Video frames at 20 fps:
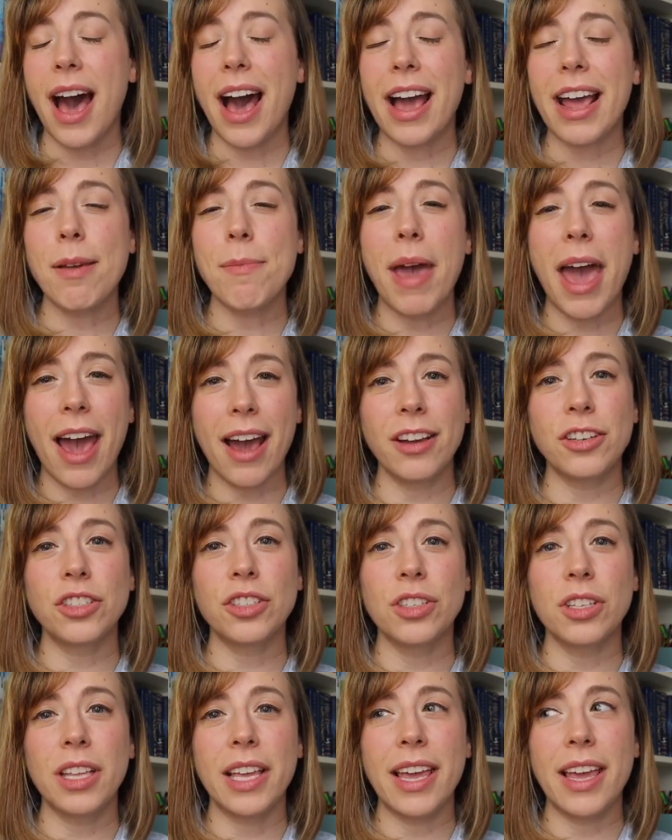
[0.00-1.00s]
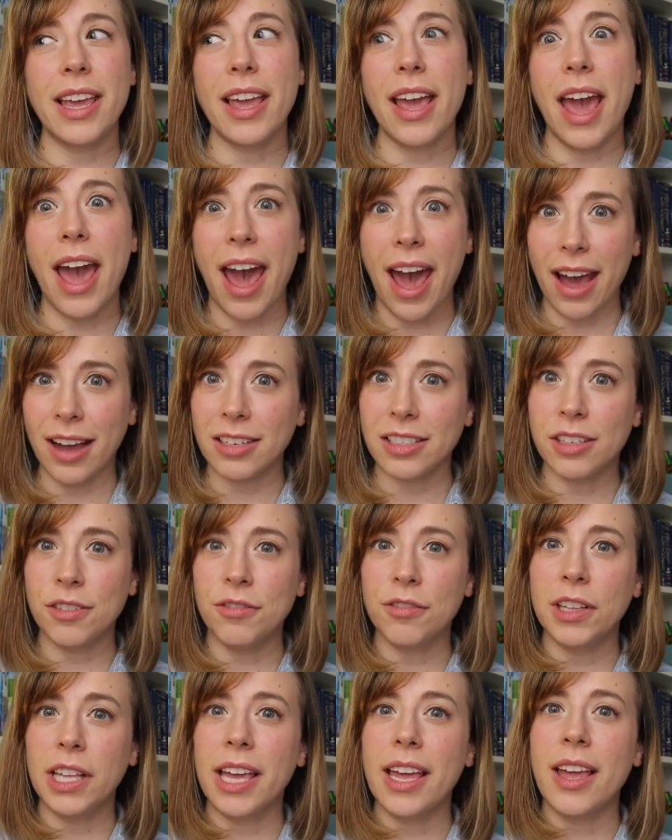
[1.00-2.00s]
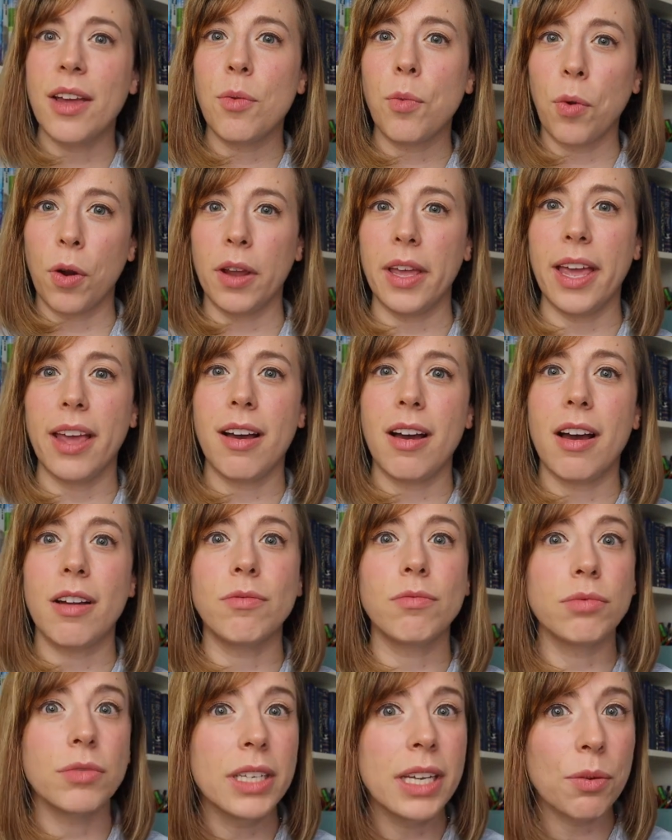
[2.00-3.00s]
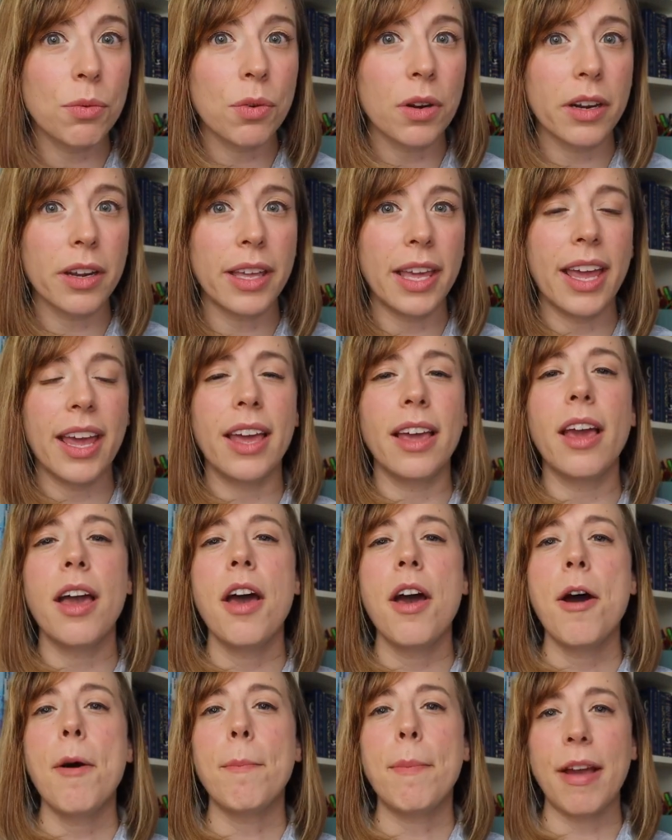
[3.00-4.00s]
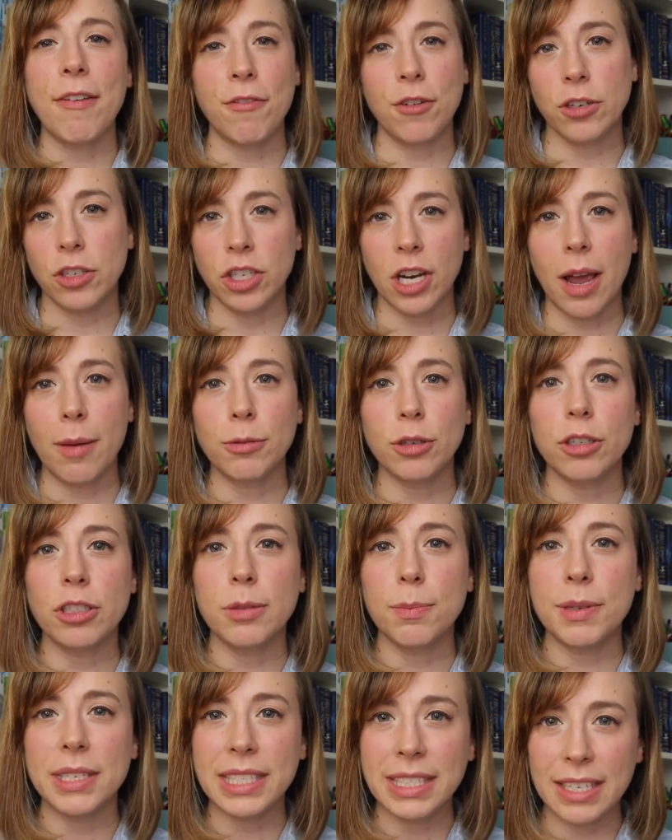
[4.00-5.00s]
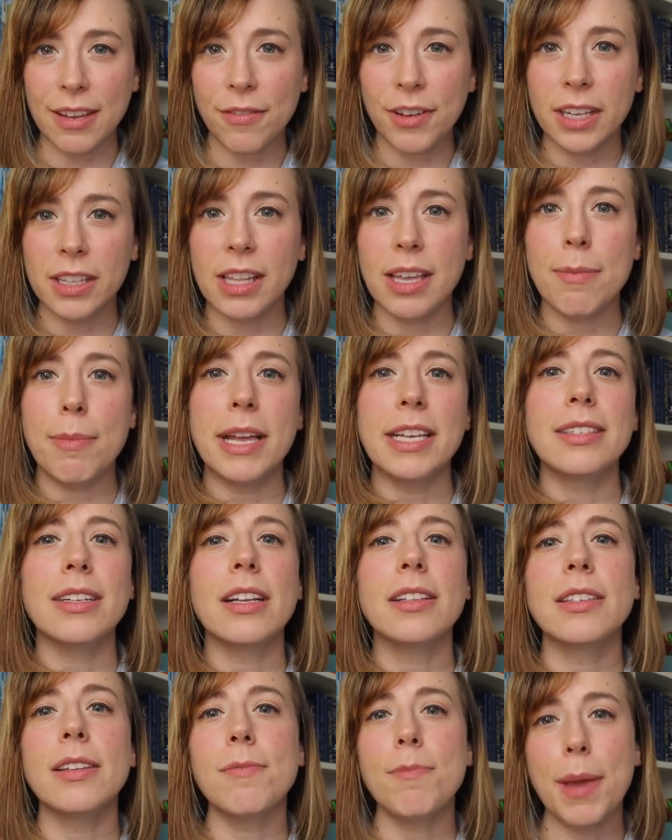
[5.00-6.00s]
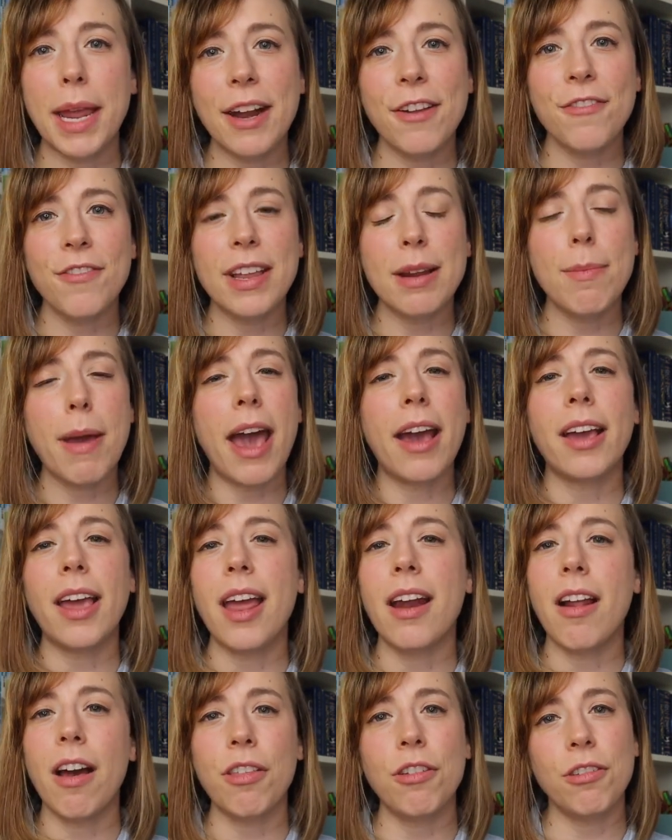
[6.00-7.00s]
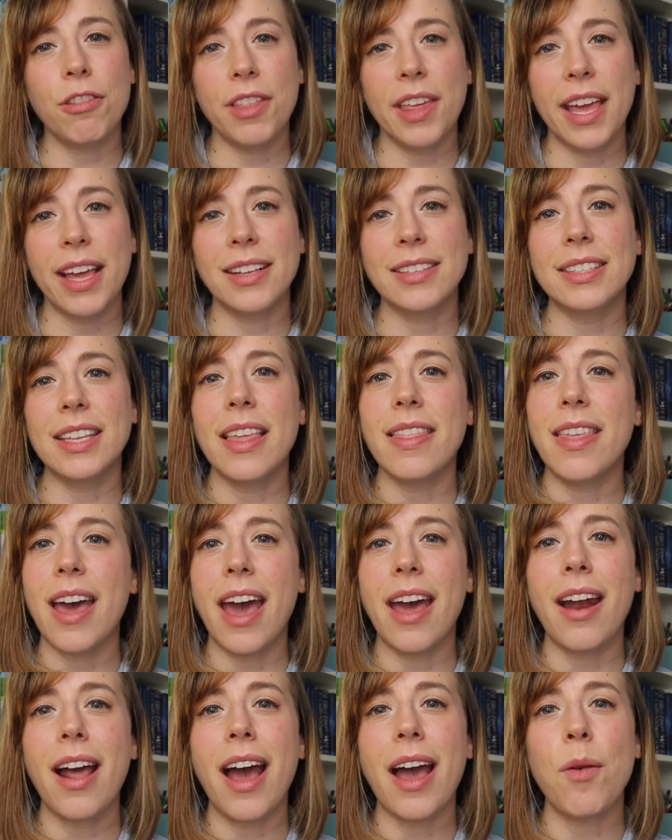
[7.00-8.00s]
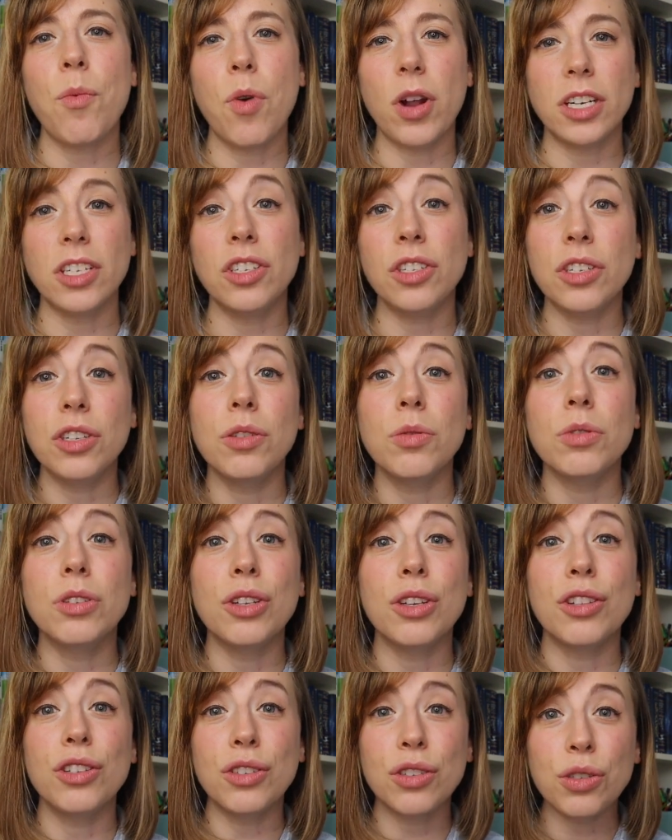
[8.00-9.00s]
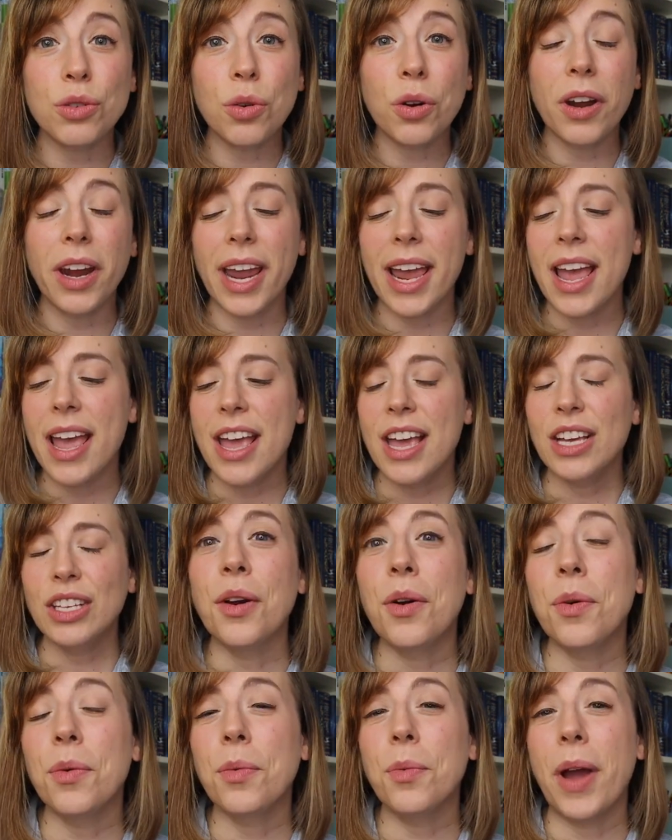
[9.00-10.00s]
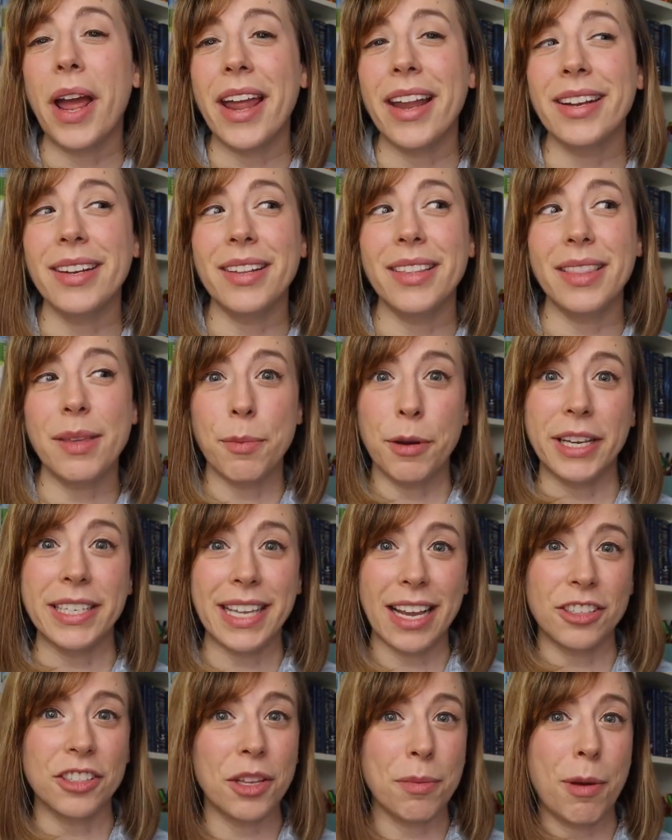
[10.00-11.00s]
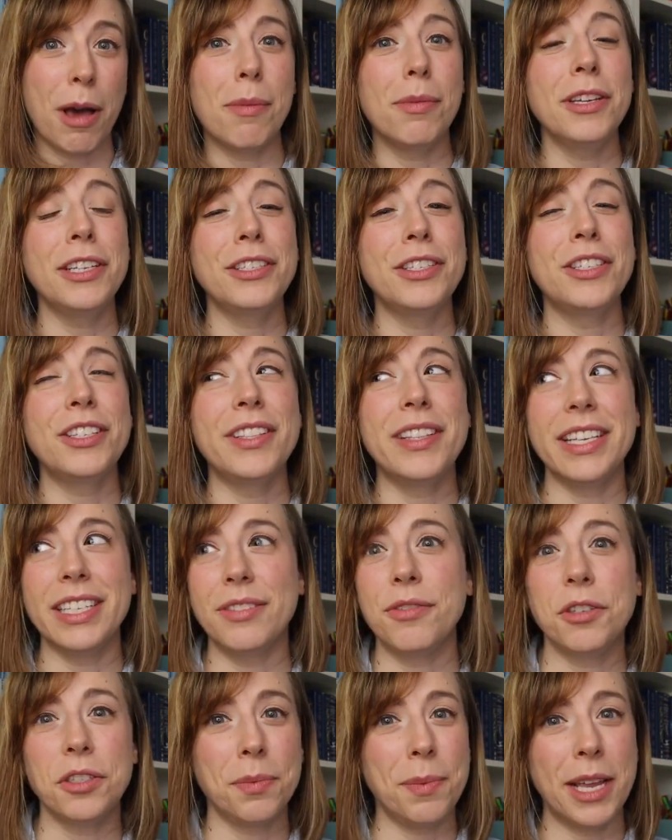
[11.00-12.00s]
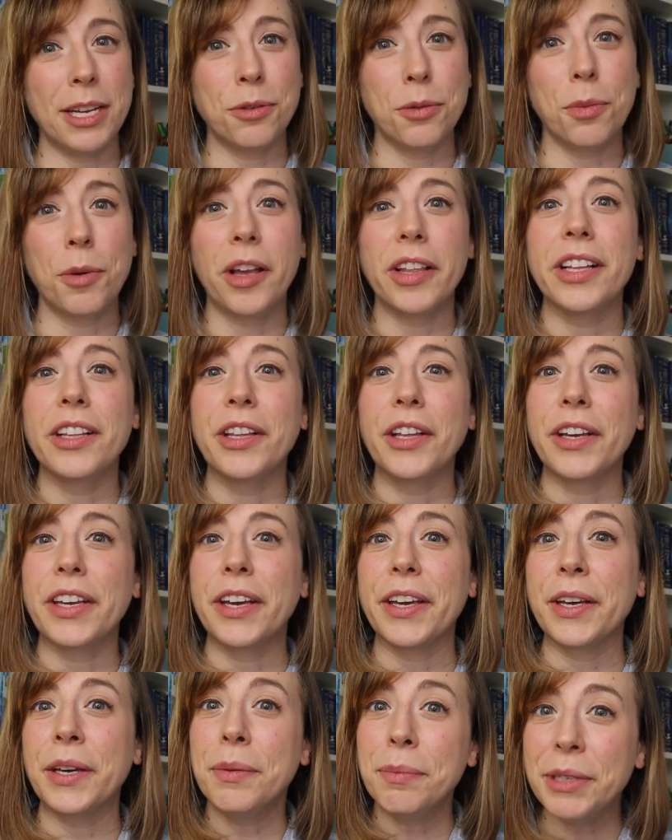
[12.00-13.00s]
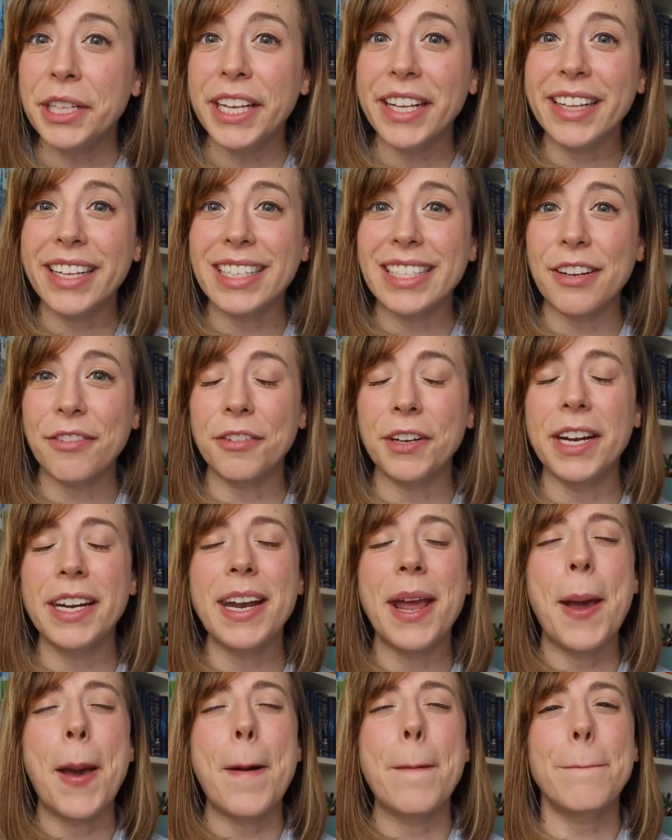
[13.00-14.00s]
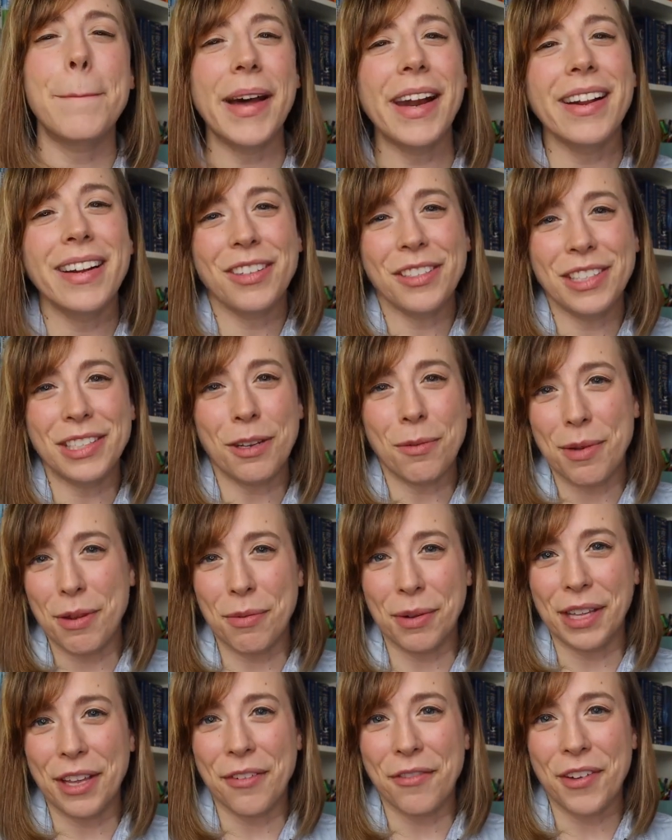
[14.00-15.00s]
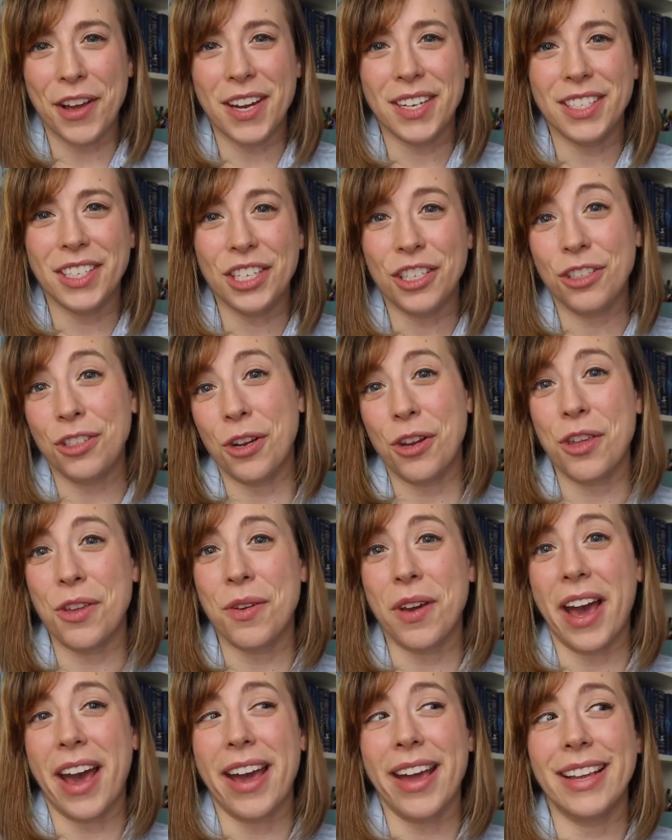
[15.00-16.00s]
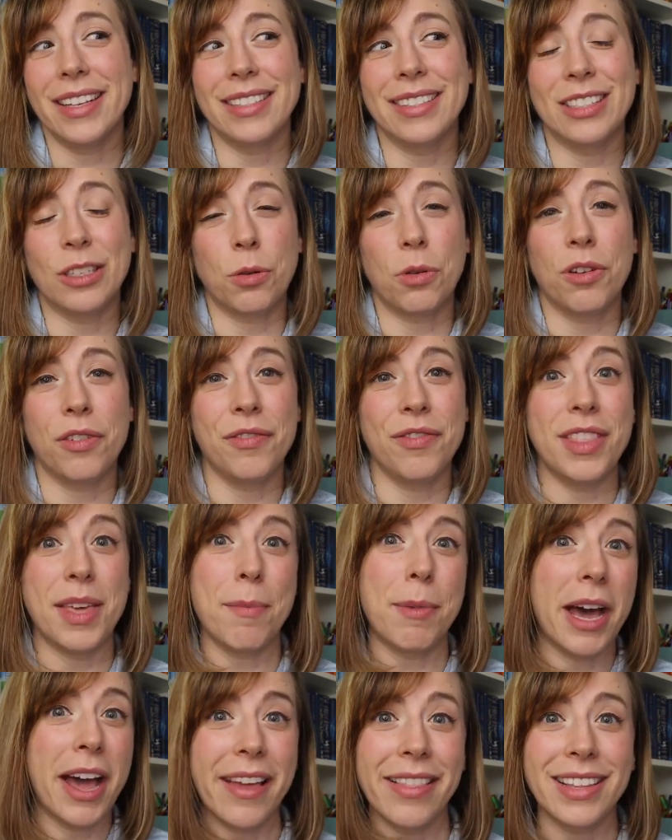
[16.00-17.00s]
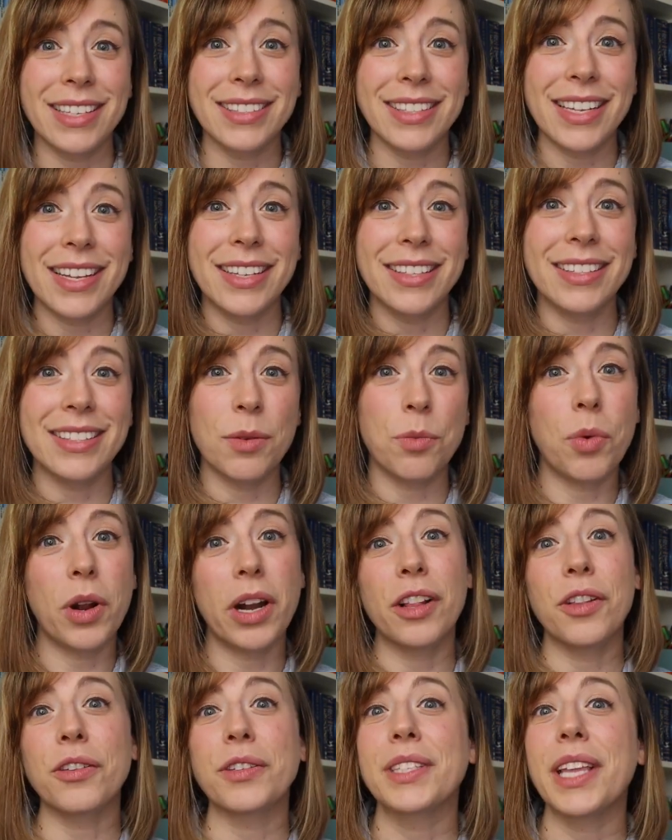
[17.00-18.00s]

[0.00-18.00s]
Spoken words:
I am actually actively working on reworking my first chapter specifically based on some beta feedback and other things that I want to do to the story. So when the book is actually published, this first page will probably look completely different, but it'll still be really fun to show you guys sort of the behind the scenes and what it